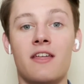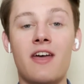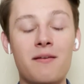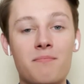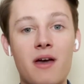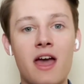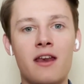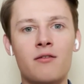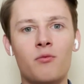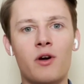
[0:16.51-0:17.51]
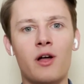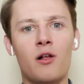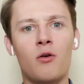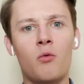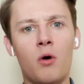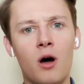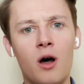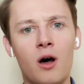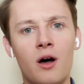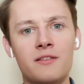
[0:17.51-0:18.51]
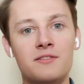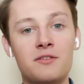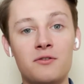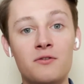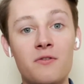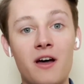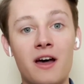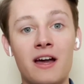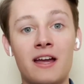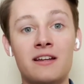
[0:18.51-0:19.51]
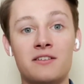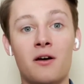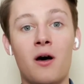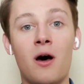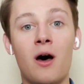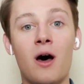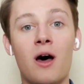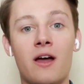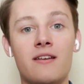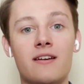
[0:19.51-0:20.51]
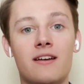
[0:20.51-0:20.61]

that men will want to write on.